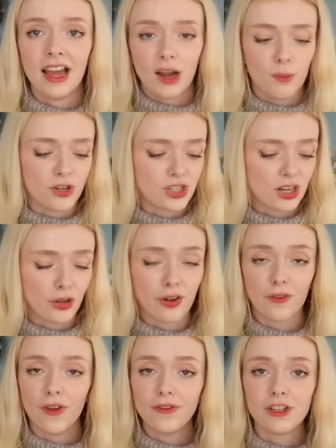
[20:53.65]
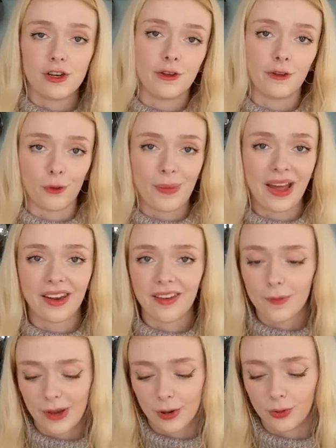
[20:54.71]
and which includes 52 sock
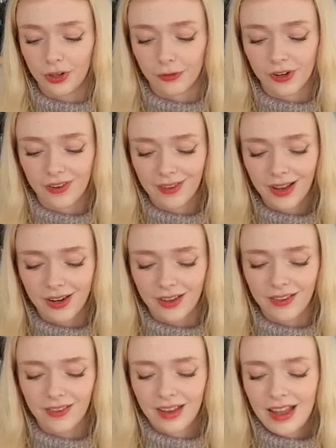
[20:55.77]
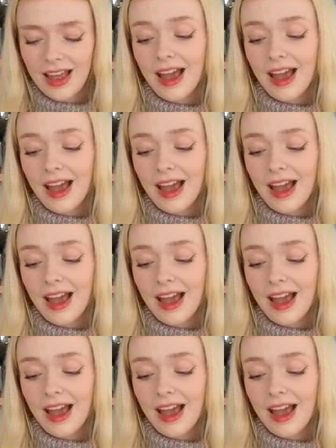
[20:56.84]
patterns by all different designers.